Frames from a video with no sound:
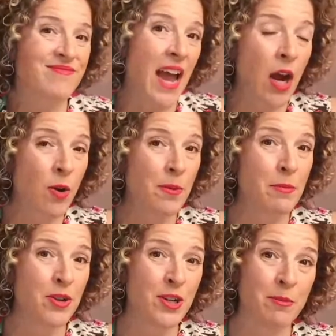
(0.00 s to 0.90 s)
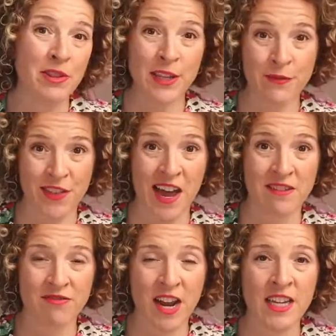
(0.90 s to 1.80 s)
how are people going to believe that,
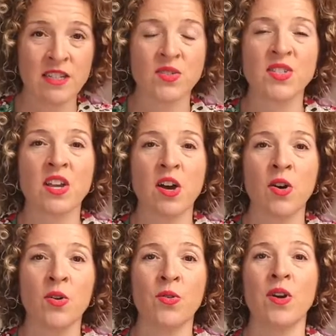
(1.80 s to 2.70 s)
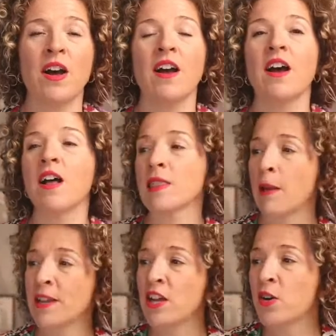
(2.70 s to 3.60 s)
right? So
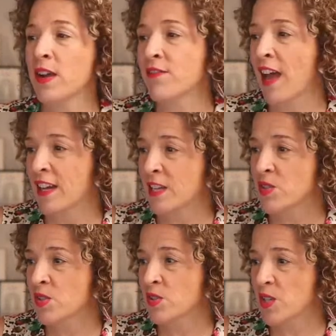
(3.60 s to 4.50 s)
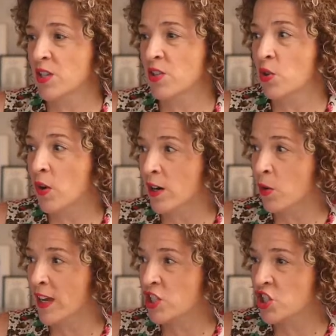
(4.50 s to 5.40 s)
let me know if that answers your
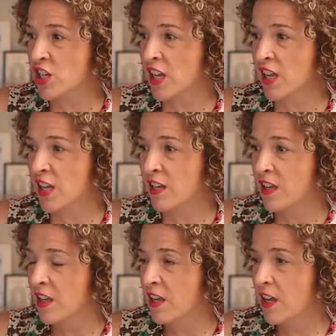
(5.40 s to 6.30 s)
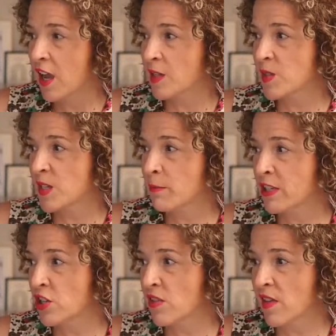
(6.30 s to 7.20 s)
question. I see a
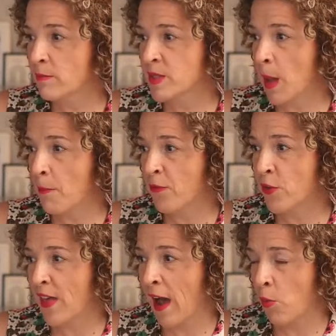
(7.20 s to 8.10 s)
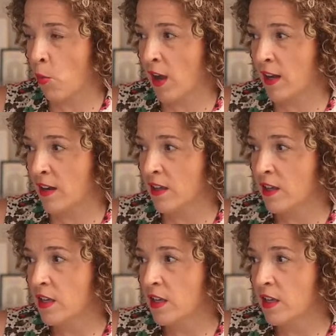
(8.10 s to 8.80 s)
bunch of thumbs up for that one.